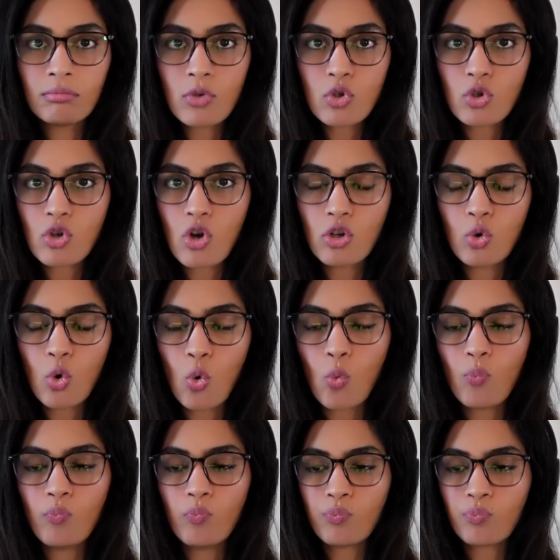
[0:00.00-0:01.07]
y'all know.
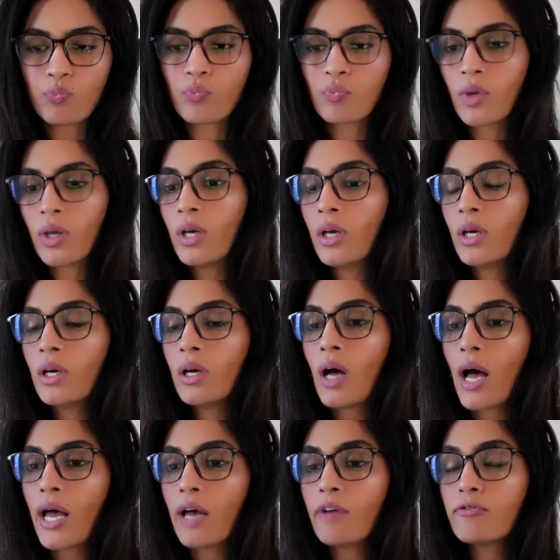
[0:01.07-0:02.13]

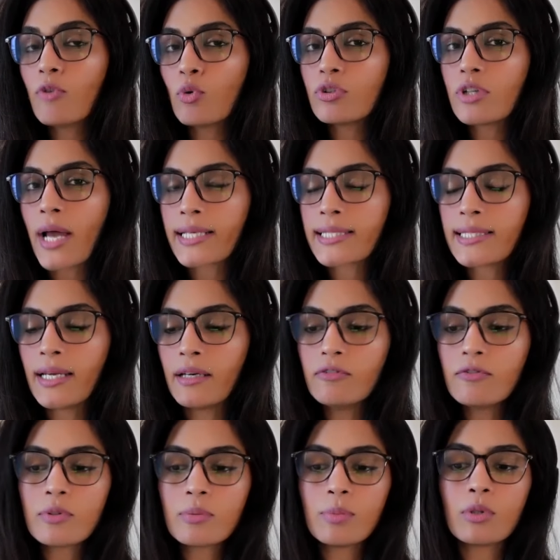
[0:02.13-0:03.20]
I have four tracks
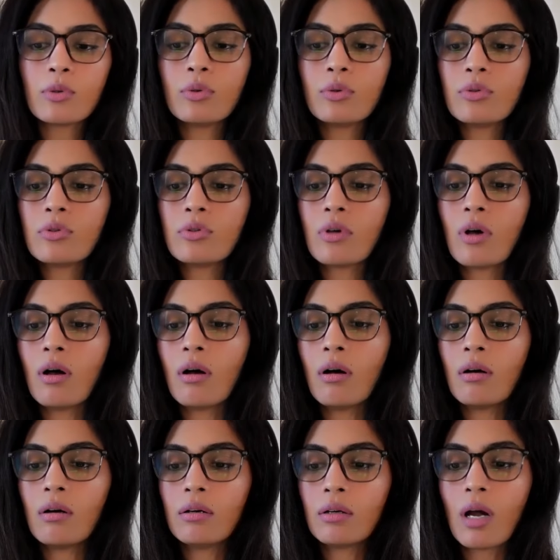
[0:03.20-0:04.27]
left because
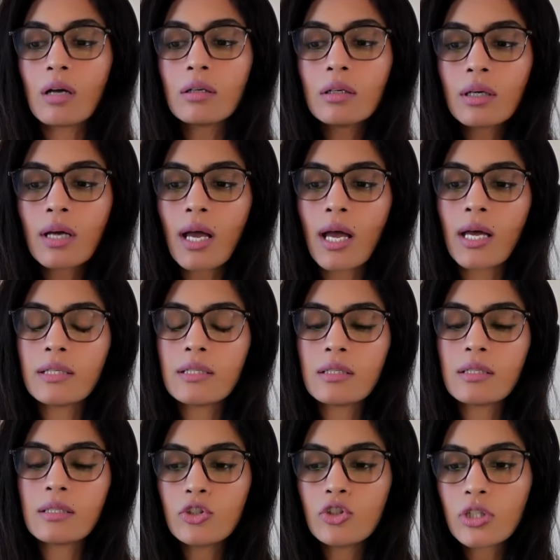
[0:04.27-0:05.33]
Rang and
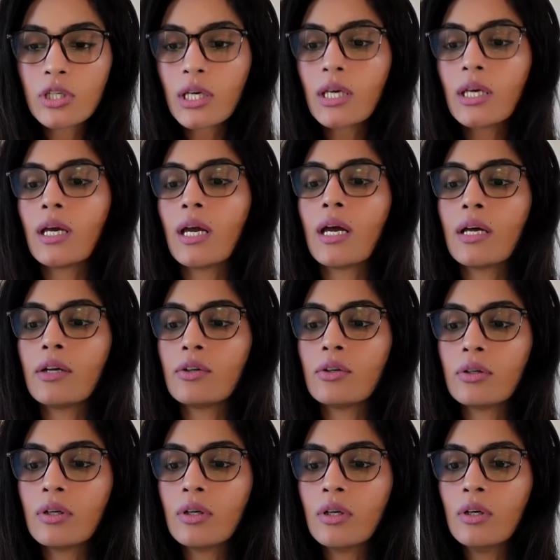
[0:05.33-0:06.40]
Sajke
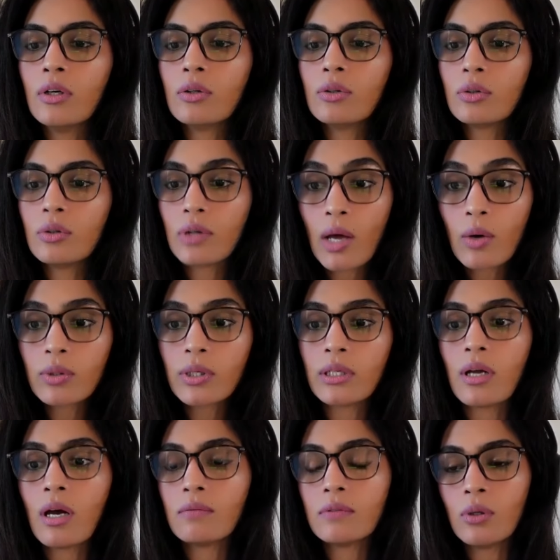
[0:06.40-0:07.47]
and Rulao
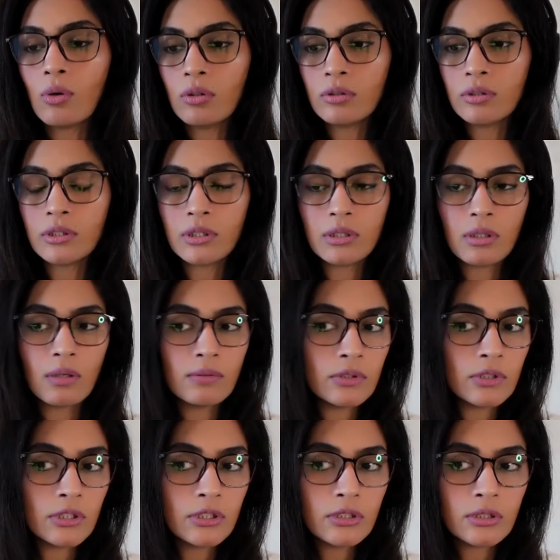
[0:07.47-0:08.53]
Gena were already
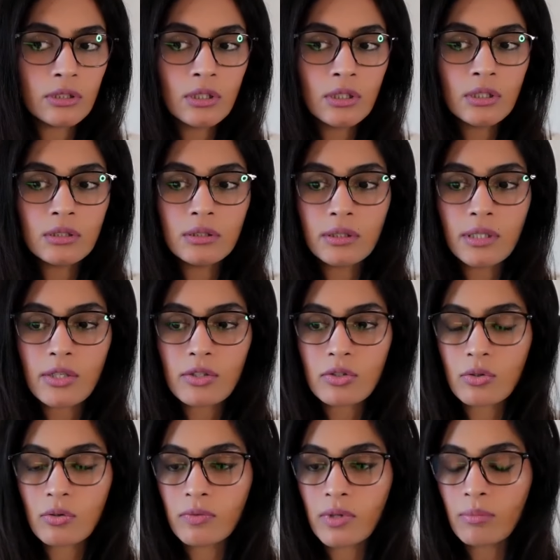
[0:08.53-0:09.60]
covered. The rest
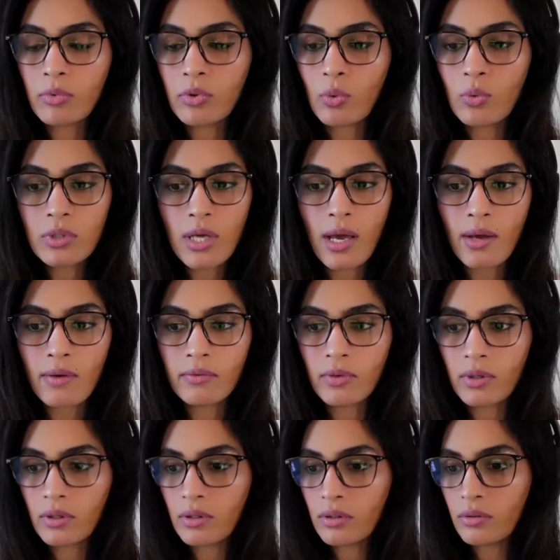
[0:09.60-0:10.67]
of them don't have
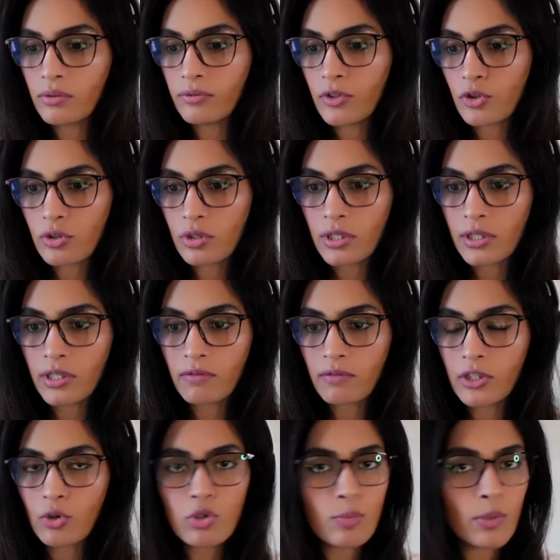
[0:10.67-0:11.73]
official lyric
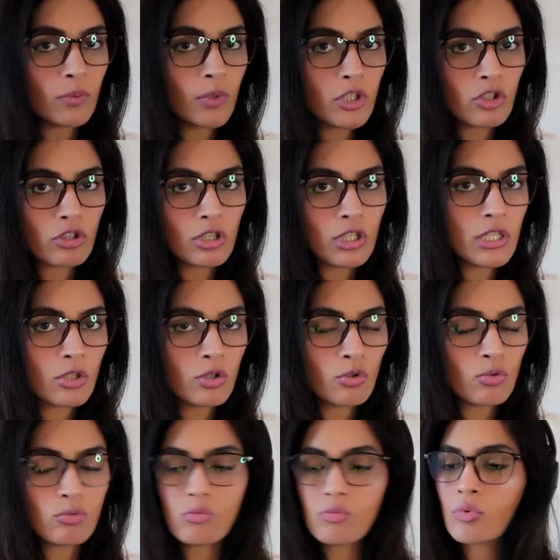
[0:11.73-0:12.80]
videos, but we're just going to listen
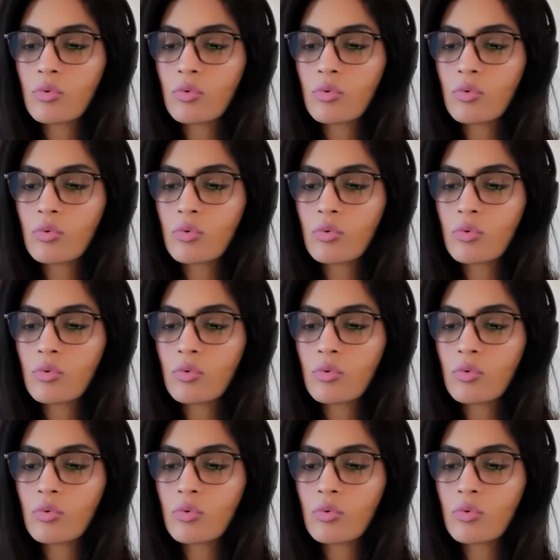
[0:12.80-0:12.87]
to